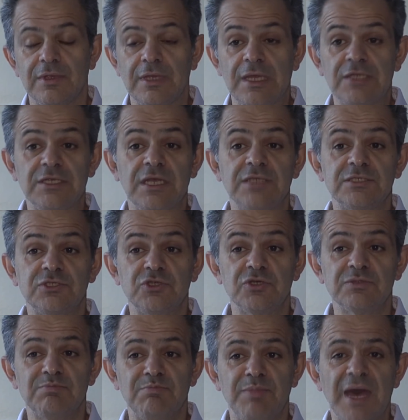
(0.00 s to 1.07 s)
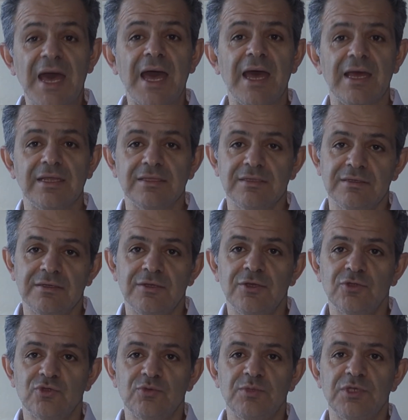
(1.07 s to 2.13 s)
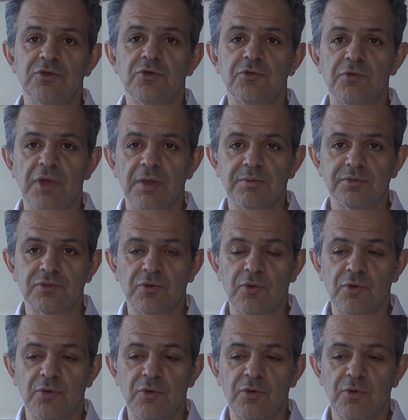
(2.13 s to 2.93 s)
it's just bad to be corrupt,